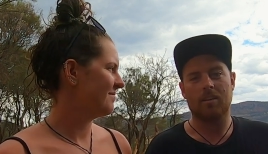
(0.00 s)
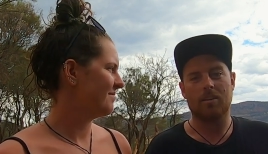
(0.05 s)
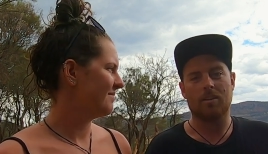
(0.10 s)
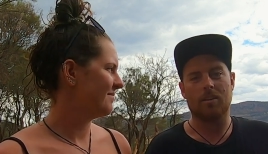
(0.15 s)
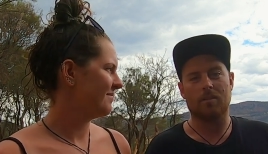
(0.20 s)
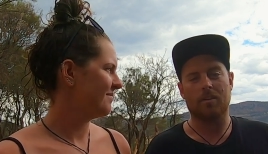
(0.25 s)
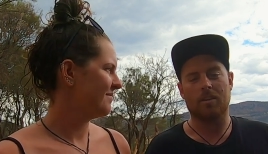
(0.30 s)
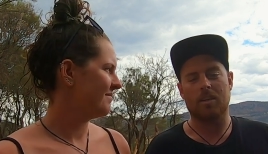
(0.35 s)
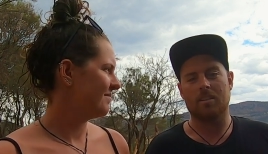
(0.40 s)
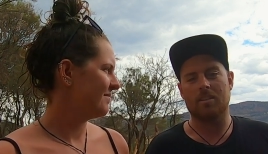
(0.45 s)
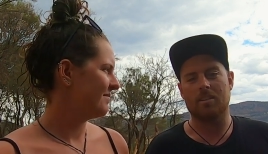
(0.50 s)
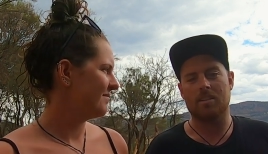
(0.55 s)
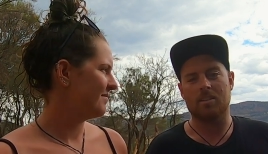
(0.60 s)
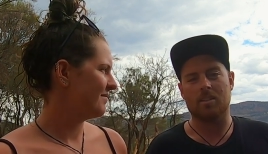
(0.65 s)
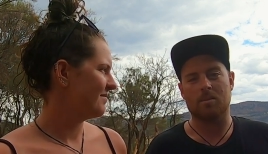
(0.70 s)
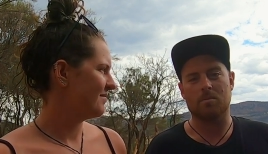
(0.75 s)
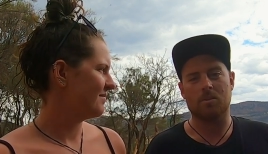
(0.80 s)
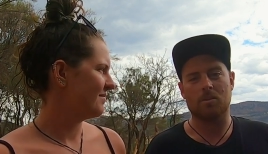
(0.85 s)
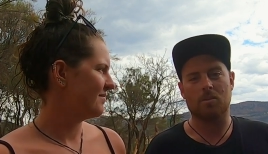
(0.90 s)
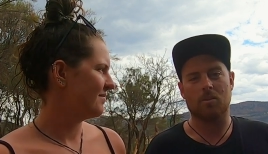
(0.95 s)
Speaker 1: don't forget to
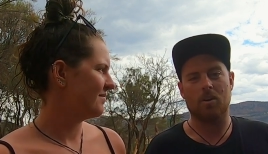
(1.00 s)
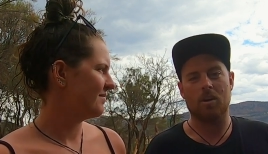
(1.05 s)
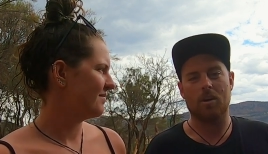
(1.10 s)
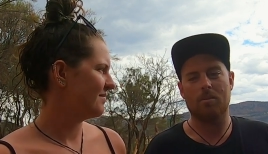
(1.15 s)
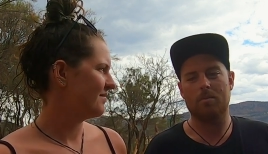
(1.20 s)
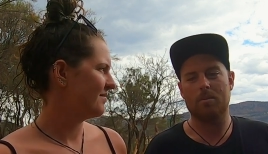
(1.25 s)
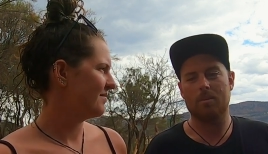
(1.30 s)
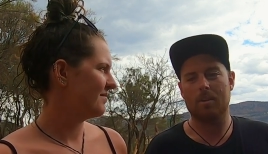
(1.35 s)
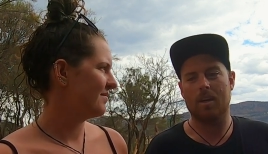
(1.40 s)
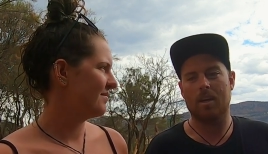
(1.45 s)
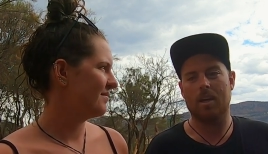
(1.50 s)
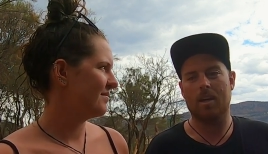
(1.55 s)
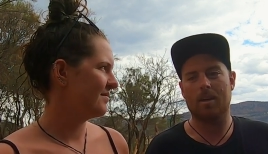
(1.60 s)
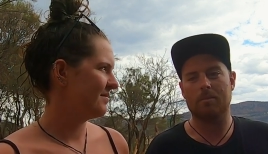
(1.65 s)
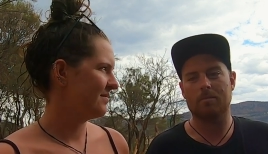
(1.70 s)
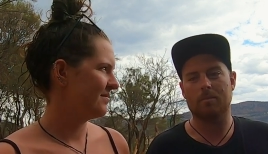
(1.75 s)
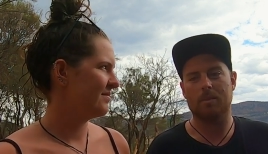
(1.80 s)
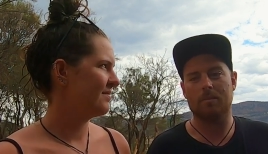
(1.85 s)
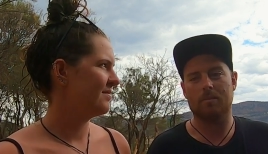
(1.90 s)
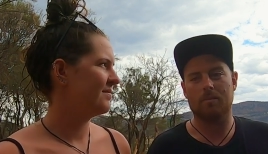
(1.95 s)
subscribe
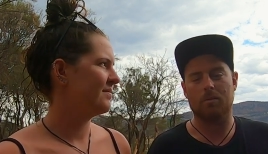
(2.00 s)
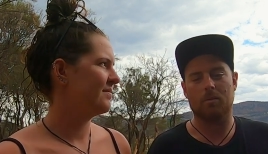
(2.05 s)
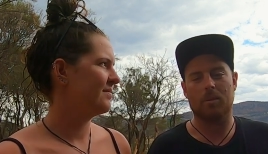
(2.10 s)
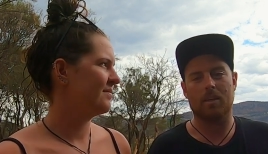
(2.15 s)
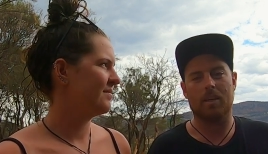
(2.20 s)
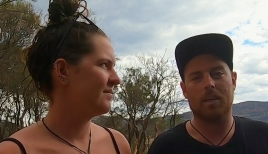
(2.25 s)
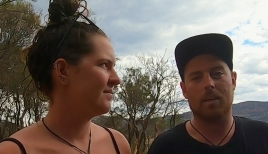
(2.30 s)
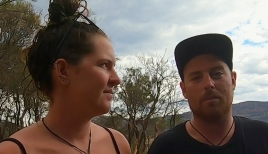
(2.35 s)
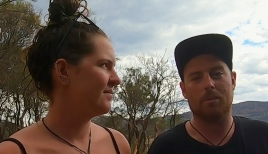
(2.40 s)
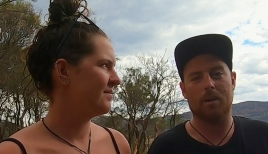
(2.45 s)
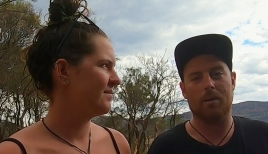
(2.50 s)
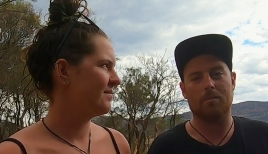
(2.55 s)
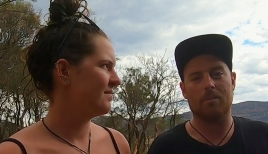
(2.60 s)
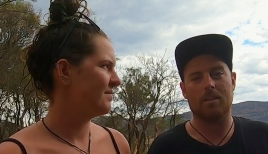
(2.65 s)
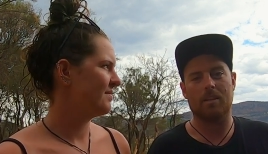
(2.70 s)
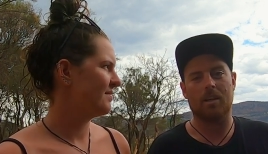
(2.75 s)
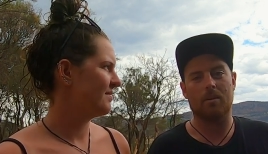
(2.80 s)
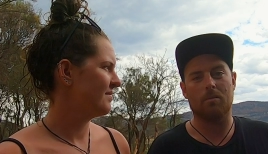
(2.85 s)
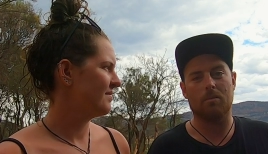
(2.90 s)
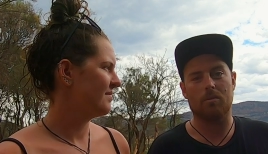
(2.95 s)
um if you want to keep up to
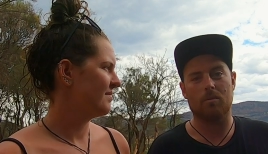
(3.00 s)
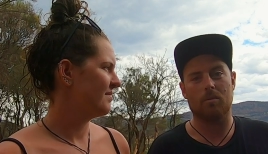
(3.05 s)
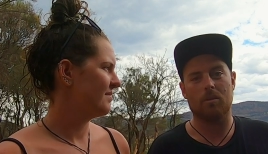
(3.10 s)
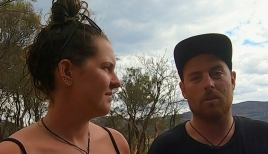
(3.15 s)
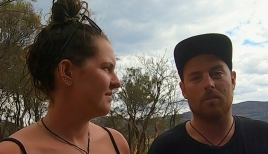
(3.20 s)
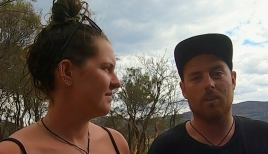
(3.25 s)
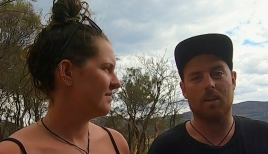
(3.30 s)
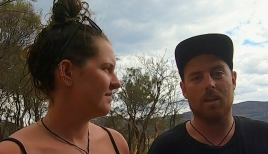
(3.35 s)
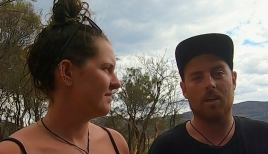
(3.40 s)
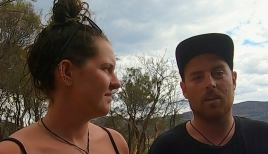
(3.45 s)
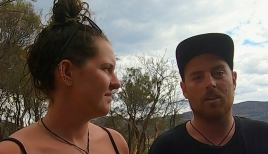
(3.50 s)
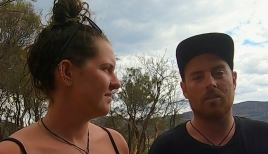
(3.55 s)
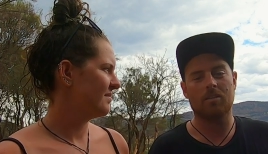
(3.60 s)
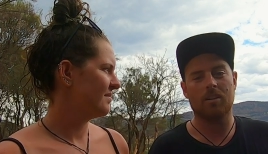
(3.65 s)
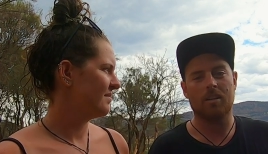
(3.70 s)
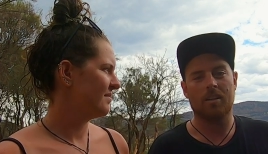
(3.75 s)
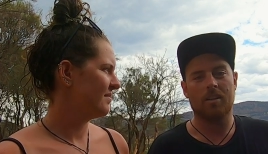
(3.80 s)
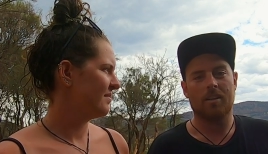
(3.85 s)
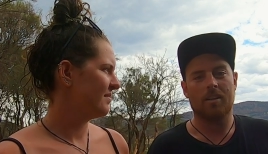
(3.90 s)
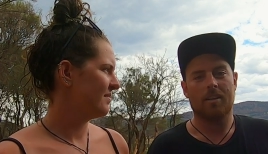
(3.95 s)
date with all of our
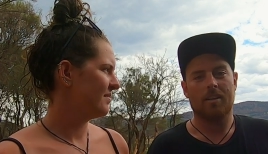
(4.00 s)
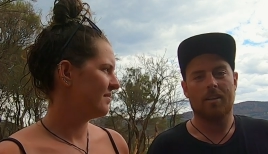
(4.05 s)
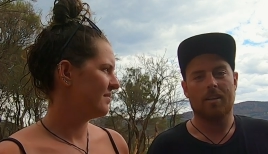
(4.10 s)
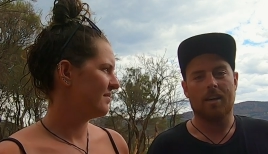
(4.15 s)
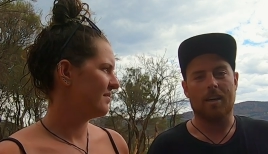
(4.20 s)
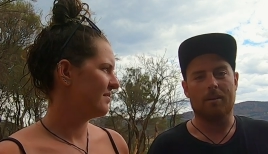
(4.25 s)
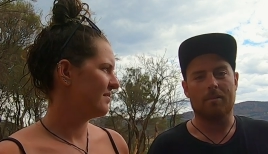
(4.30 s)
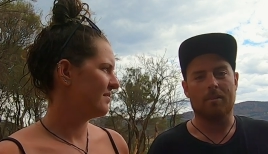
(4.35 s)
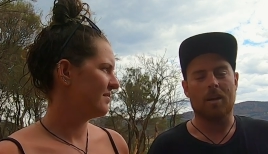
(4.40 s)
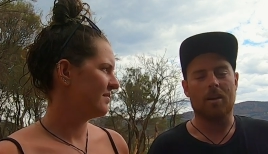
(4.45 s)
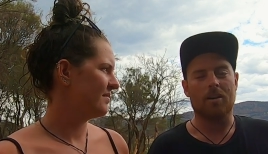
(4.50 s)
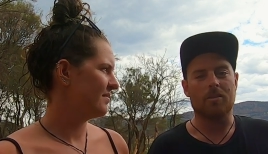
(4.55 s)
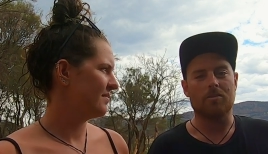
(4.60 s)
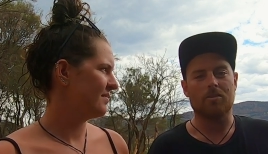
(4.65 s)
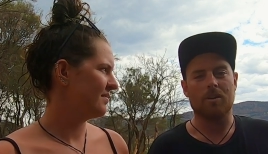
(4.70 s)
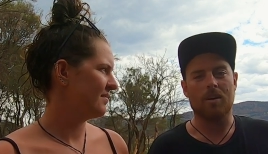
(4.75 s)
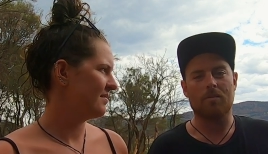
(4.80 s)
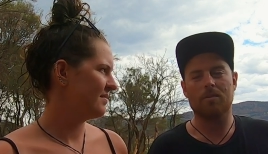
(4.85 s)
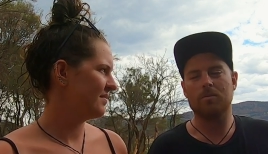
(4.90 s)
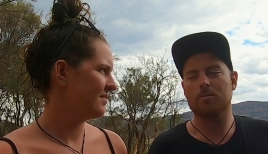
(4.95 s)
um, current
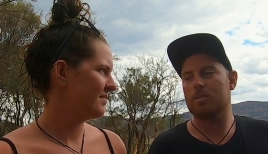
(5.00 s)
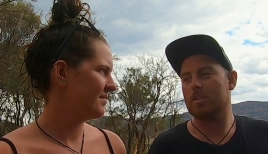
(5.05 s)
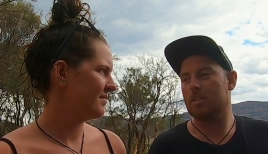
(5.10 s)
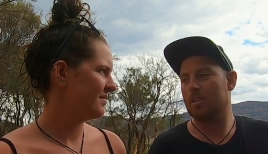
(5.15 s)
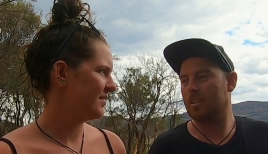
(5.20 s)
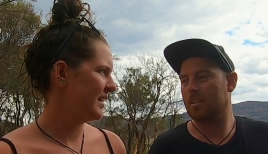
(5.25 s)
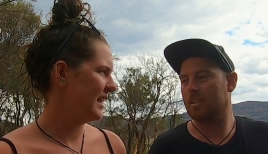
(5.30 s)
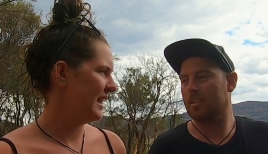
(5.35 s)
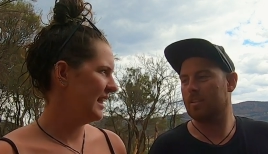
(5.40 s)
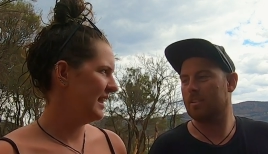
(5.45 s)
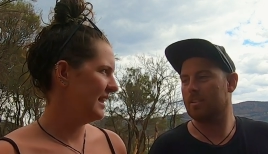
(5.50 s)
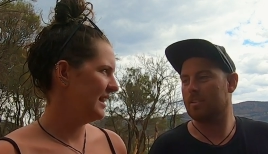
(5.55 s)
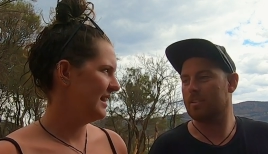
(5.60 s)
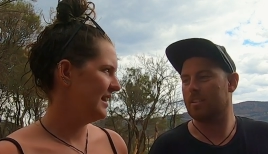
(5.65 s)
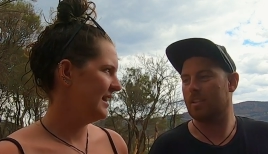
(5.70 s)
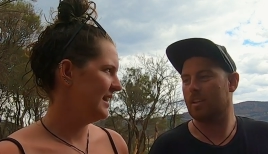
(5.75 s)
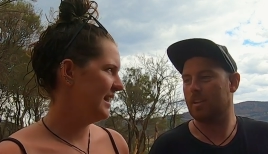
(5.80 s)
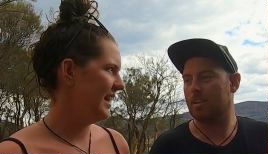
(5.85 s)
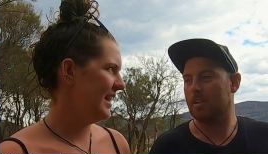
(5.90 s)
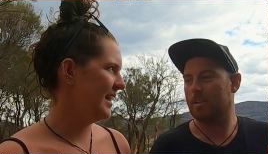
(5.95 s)
travels.
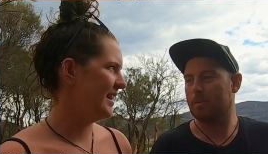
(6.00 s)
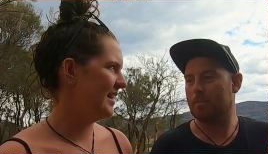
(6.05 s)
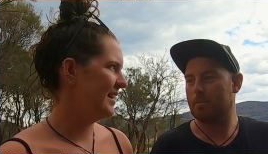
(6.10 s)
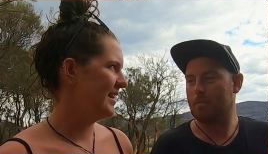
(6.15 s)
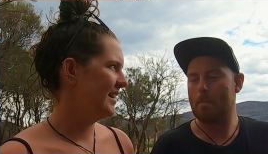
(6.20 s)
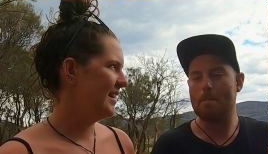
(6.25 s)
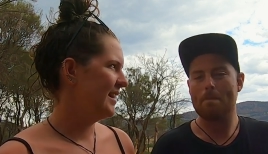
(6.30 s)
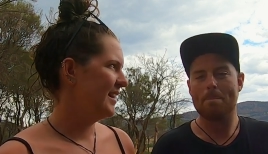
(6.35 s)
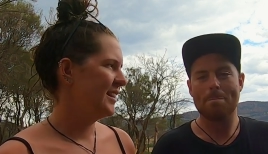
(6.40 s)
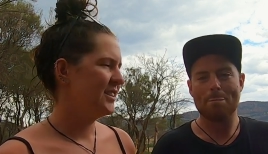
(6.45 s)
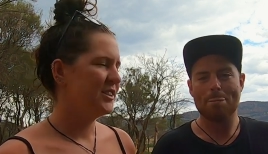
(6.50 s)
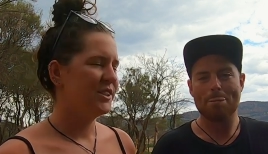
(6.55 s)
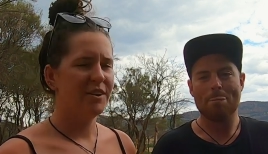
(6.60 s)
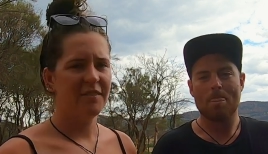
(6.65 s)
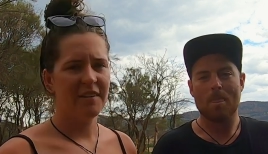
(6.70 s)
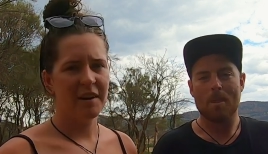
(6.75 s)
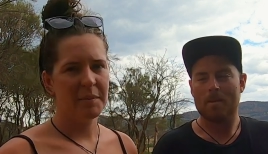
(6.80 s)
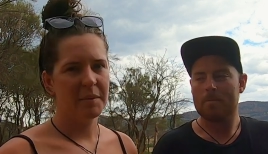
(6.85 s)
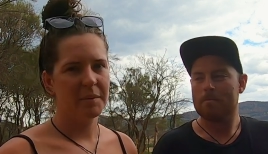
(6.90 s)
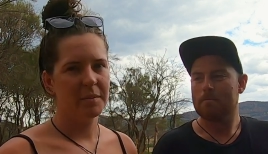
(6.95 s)
So
Speaker 2: yeah. So a
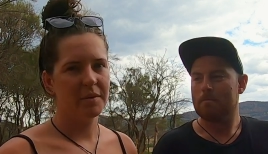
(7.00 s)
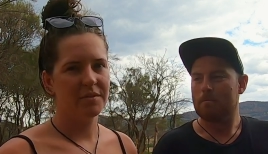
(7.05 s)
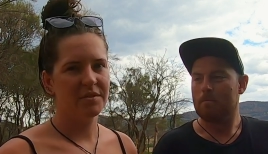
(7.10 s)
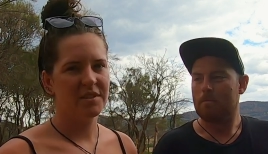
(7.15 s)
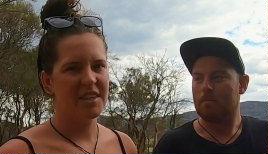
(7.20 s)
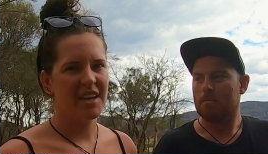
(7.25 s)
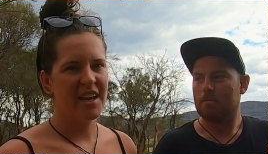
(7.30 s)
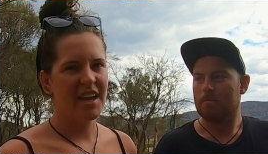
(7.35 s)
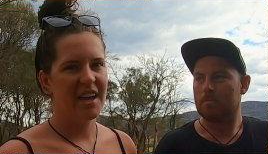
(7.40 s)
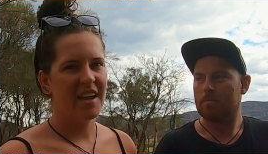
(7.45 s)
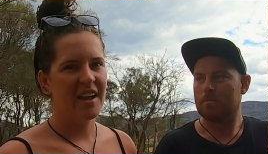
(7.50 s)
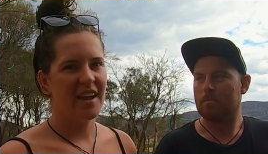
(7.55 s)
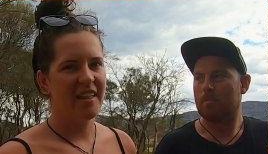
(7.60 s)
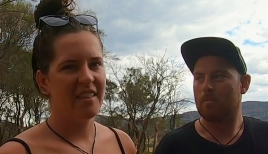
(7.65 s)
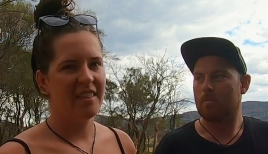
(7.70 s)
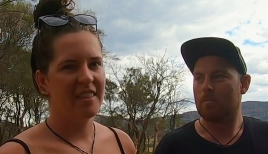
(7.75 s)
wrap up of today, I